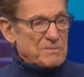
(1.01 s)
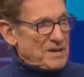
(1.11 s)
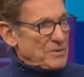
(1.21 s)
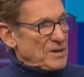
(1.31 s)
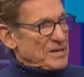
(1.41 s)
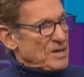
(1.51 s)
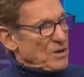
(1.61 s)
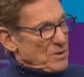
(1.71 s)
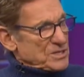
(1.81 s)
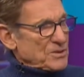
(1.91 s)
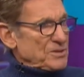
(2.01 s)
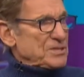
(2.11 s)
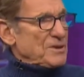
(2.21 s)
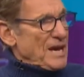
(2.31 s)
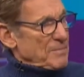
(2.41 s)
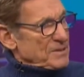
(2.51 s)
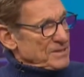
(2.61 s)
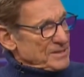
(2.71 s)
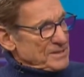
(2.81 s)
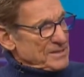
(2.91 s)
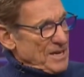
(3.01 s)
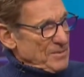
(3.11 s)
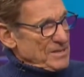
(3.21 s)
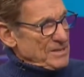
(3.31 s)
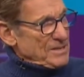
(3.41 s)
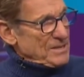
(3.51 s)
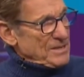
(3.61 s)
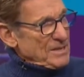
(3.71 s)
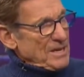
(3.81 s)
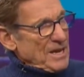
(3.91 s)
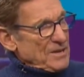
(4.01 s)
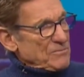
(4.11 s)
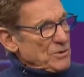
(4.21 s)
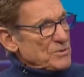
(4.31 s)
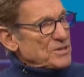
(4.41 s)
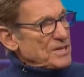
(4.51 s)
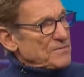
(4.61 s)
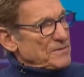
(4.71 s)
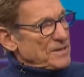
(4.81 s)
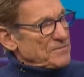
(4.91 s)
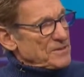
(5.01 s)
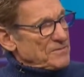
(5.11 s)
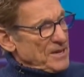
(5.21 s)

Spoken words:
By the way, what's going to happen, Debbie and Ruth, if he